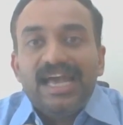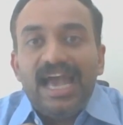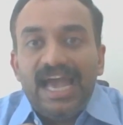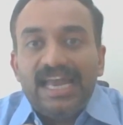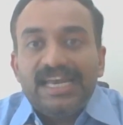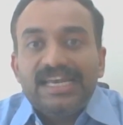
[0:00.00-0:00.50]

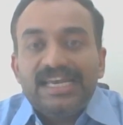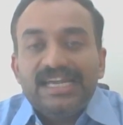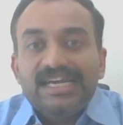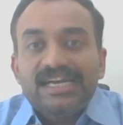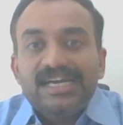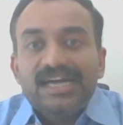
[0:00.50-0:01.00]
and
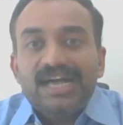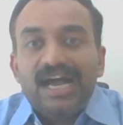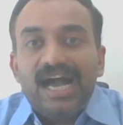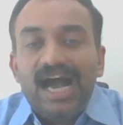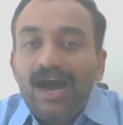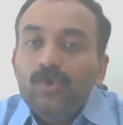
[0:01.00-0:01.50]

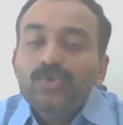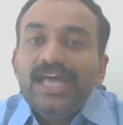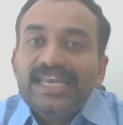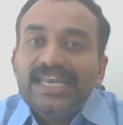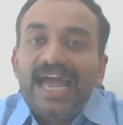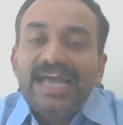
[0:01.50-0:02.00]
how
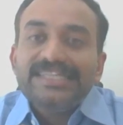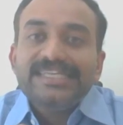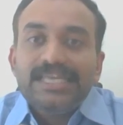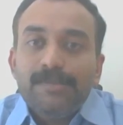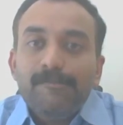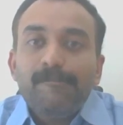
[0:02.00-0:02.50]
that has
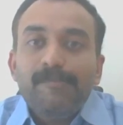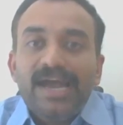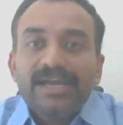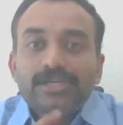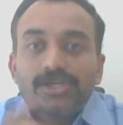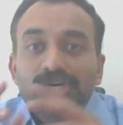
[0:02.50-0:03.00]
an
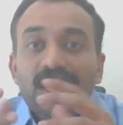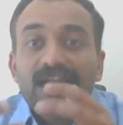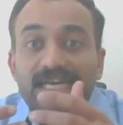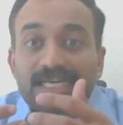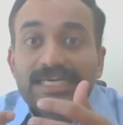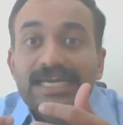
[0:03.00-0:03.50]
impact on our
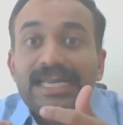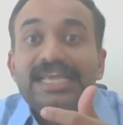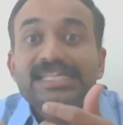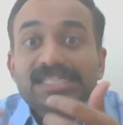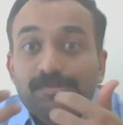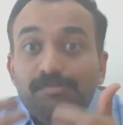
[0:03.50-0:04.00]

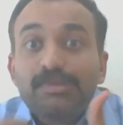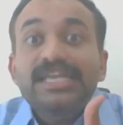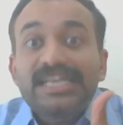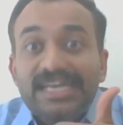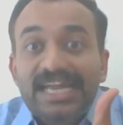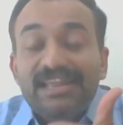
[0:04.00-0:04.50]
learning
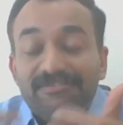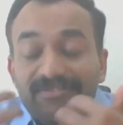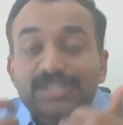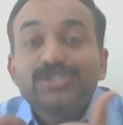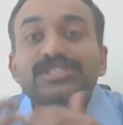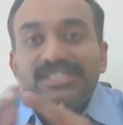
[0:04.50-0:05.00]
speed and
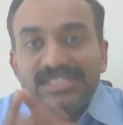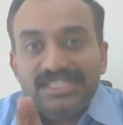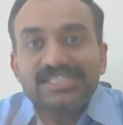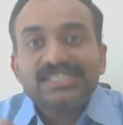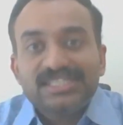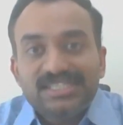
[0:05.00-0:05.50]

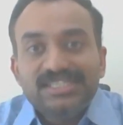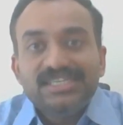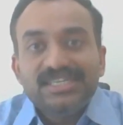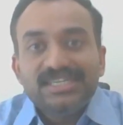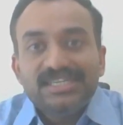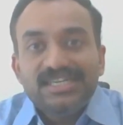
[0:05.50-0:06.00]
efficiency
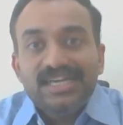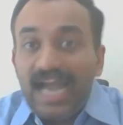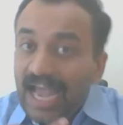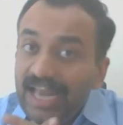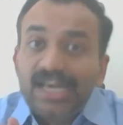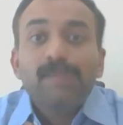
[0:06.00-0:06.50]

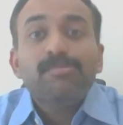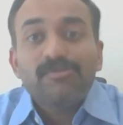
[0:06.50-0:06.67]
and our